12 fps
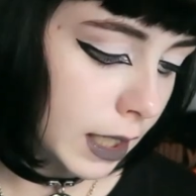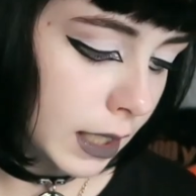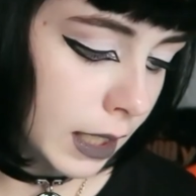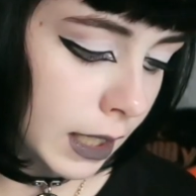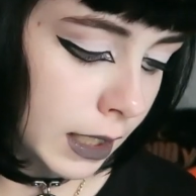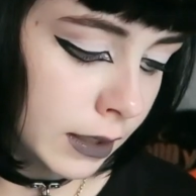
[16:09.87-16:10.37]

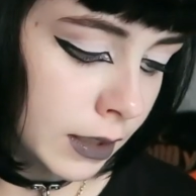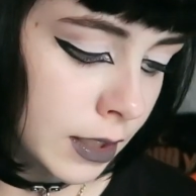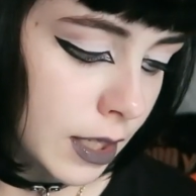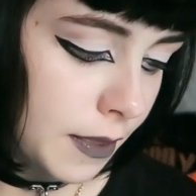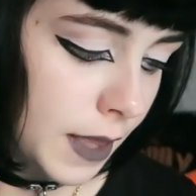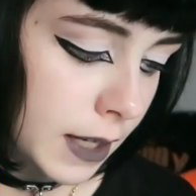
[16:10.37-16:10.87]

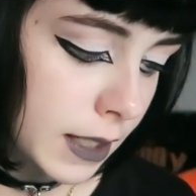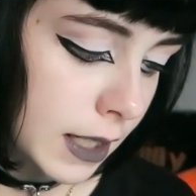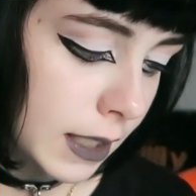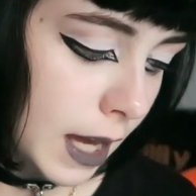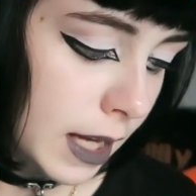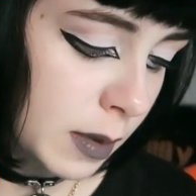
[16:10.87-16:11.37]
And then
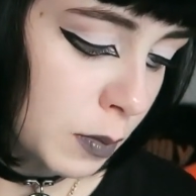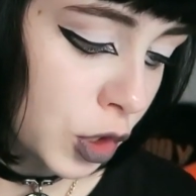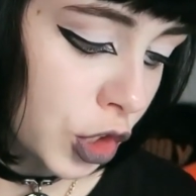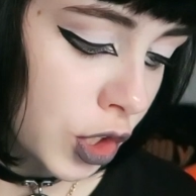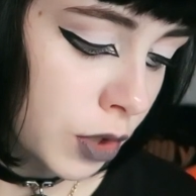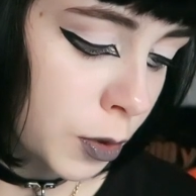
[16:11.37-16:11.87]
it came
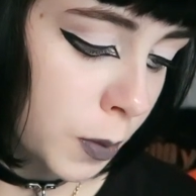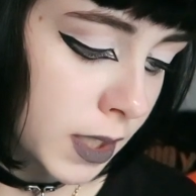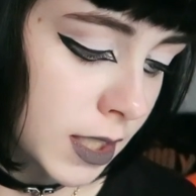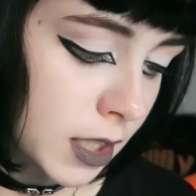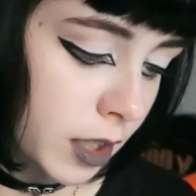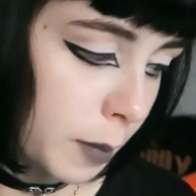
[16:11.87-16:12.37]
to
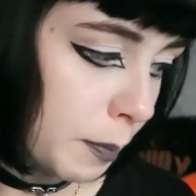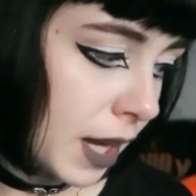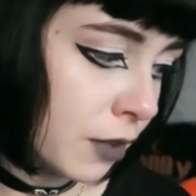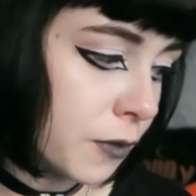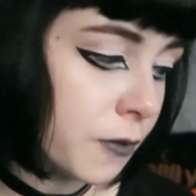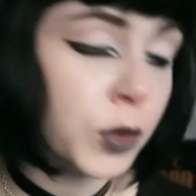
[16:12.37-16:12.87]

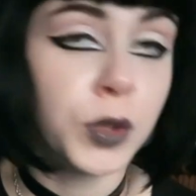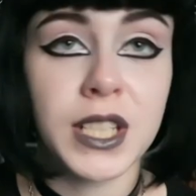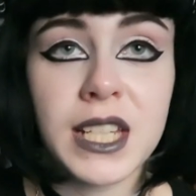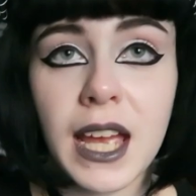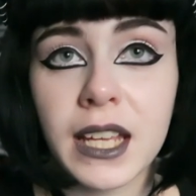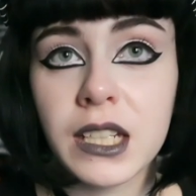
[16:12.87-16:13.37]

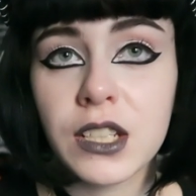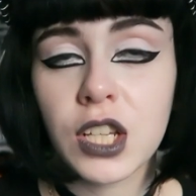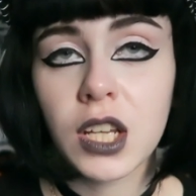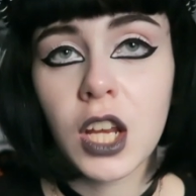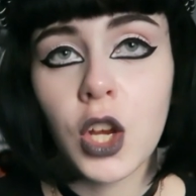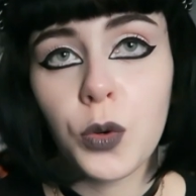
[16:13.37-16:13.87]
£29.48,
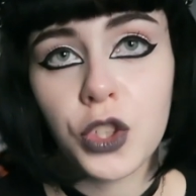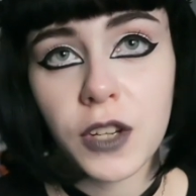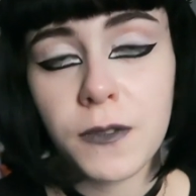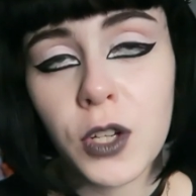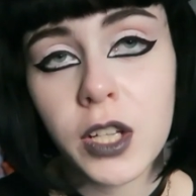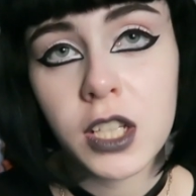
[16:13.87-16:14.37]
which
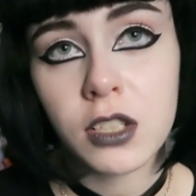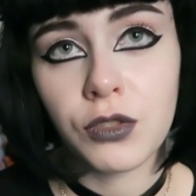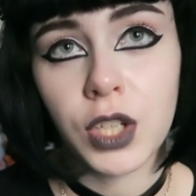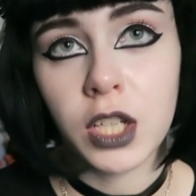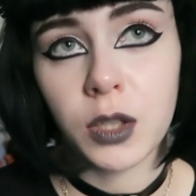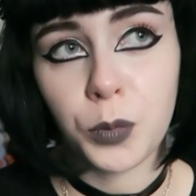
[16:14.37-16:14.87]
I feel like is a
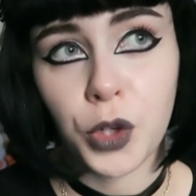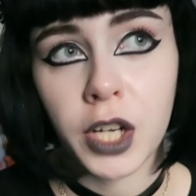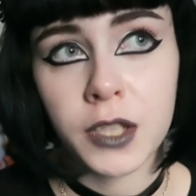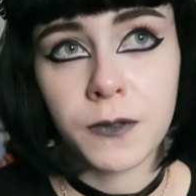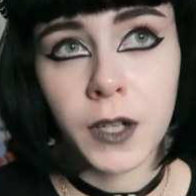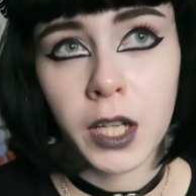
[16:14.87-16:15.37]
really good
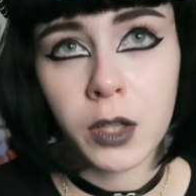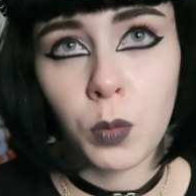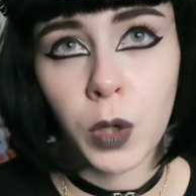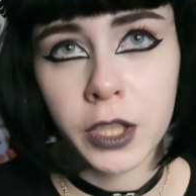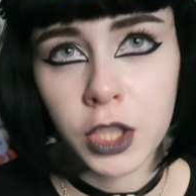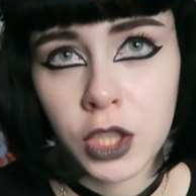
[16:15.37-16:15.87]
price for like
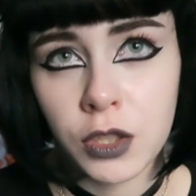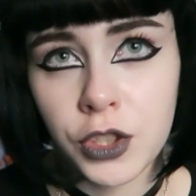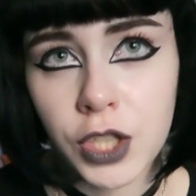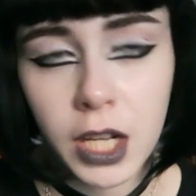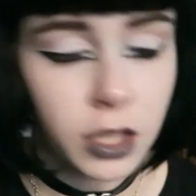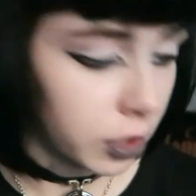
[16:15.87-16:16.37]
one
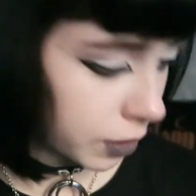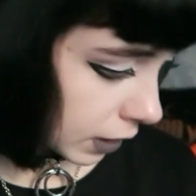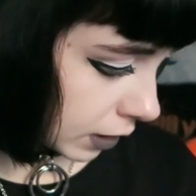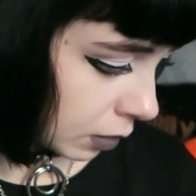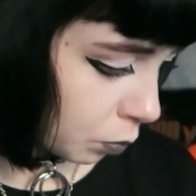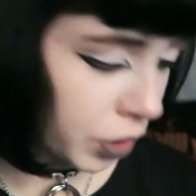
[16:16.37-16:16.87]
huge necklace
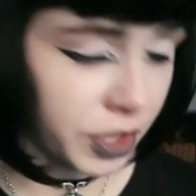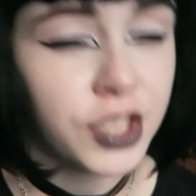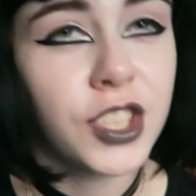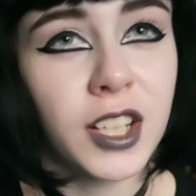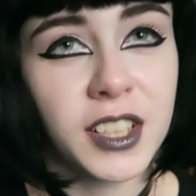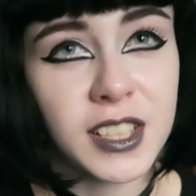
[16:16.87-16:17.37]
and then one
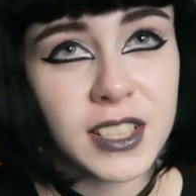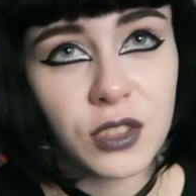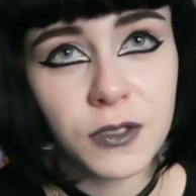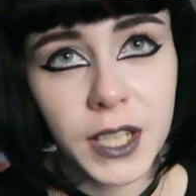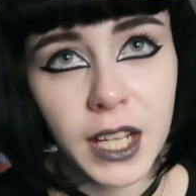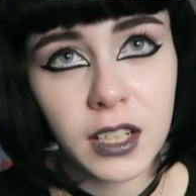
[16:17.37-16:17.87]
sterling
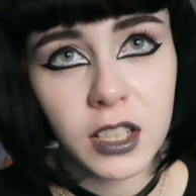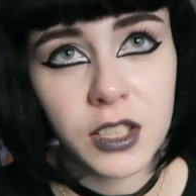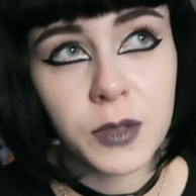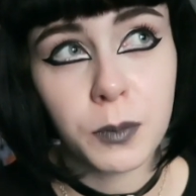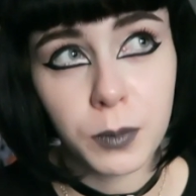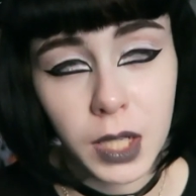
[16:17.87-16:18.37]
silver
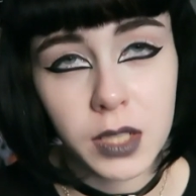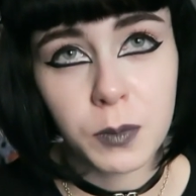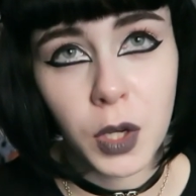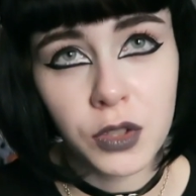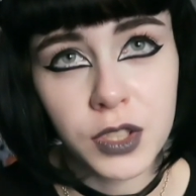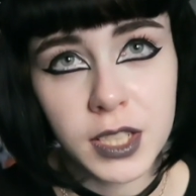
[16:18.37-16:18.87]
necklace plus
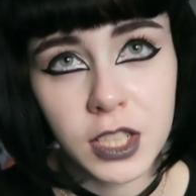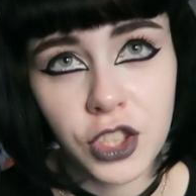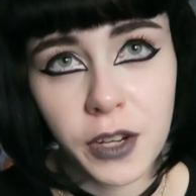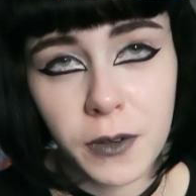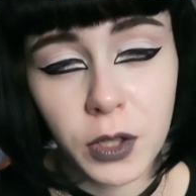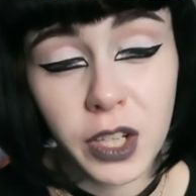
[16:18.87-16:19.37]
postage.
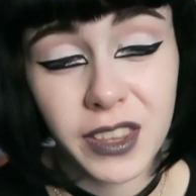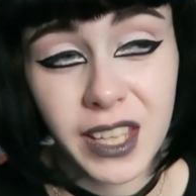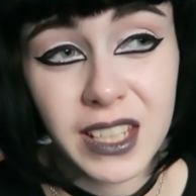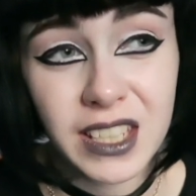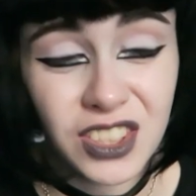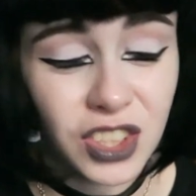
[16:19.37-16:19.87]
I feel like
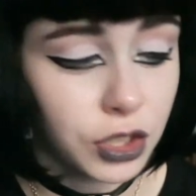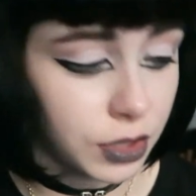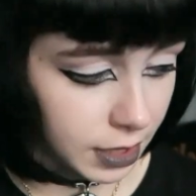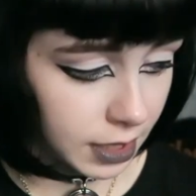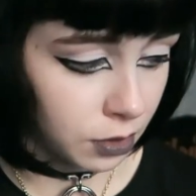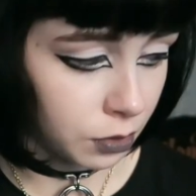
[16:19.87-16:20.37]
that is a good
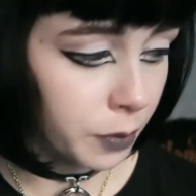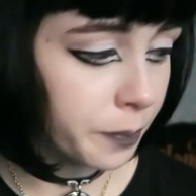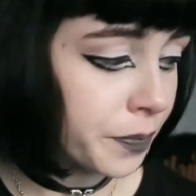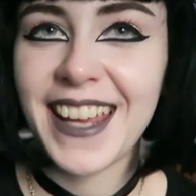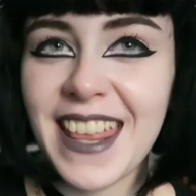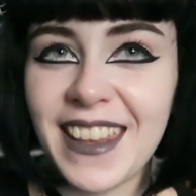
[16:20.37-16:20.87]
deal.
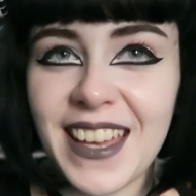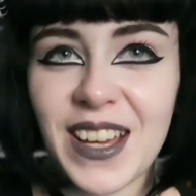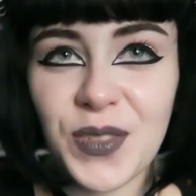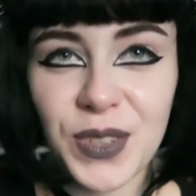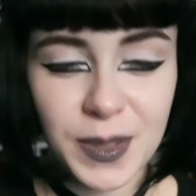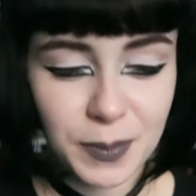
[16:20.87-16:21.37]

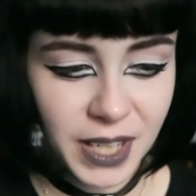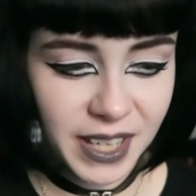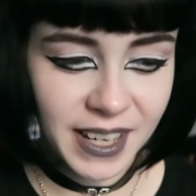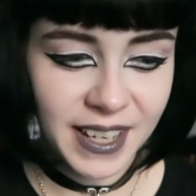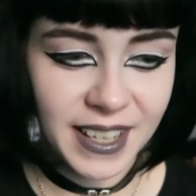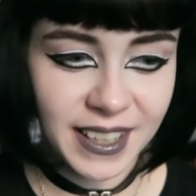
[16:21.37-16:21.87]
That was
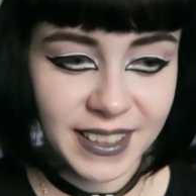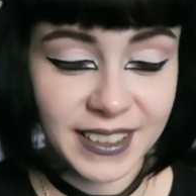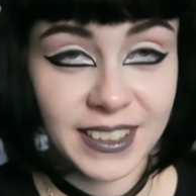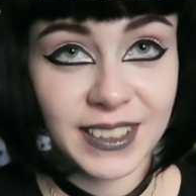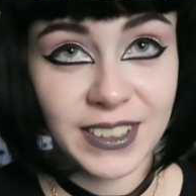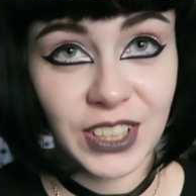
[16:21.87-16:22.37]
my
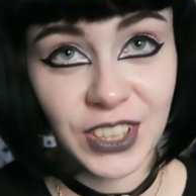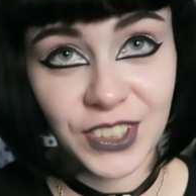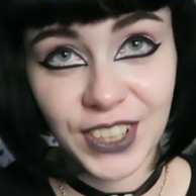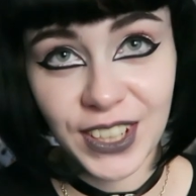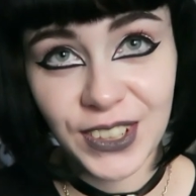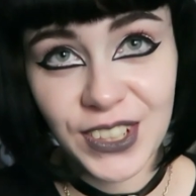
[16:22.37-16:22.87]

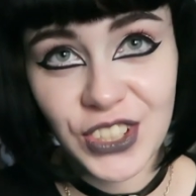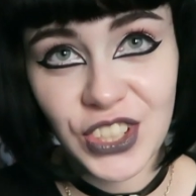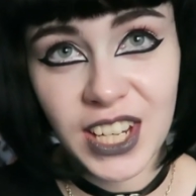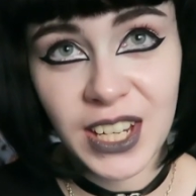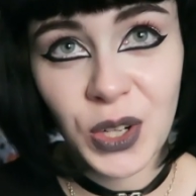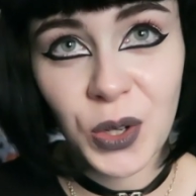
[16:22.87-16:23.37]

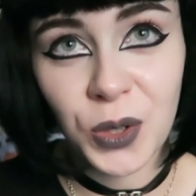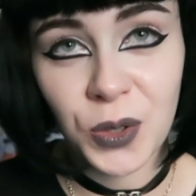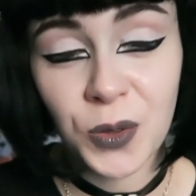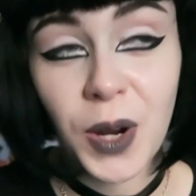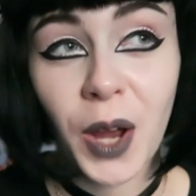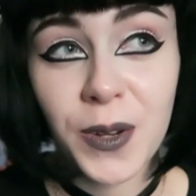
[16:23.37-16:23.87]
Curiology
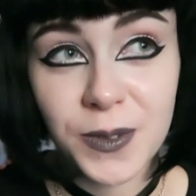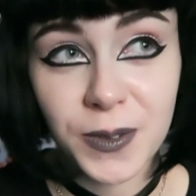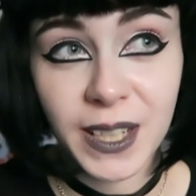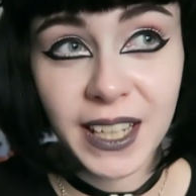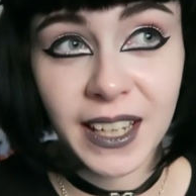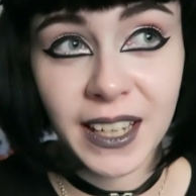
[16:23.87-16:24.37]
haul.
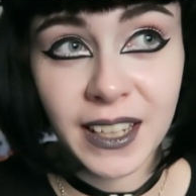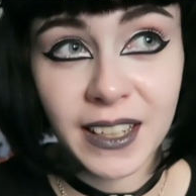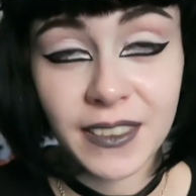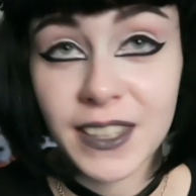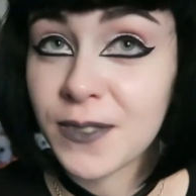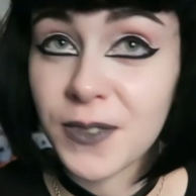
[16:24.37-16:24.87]

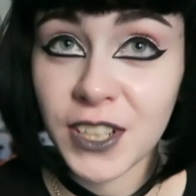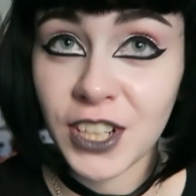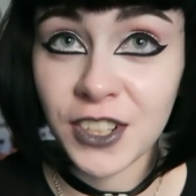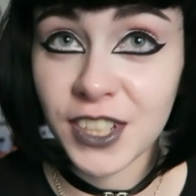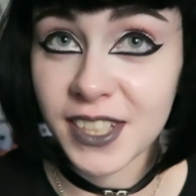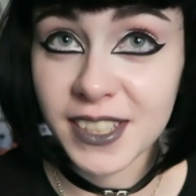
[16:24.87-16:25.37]
Hopefully this
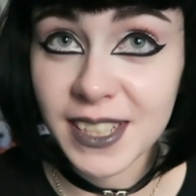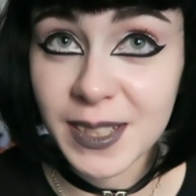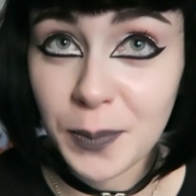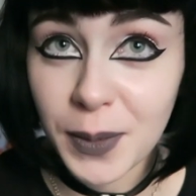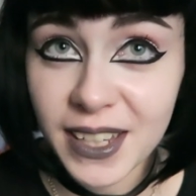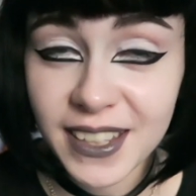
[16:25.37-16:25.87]
video doesn't
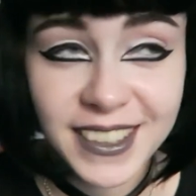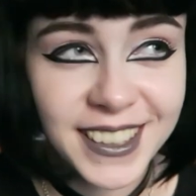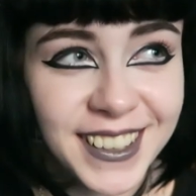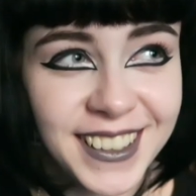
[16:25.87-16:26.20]
disappear.